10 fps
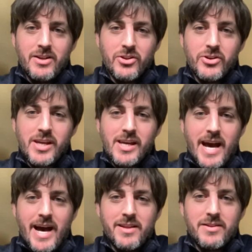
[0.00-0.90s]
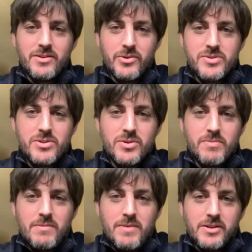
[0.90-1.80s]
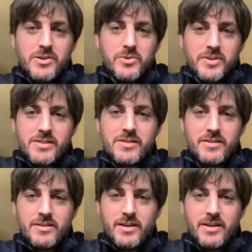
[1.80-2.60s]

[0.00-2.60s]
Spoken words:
looking at those two small molecules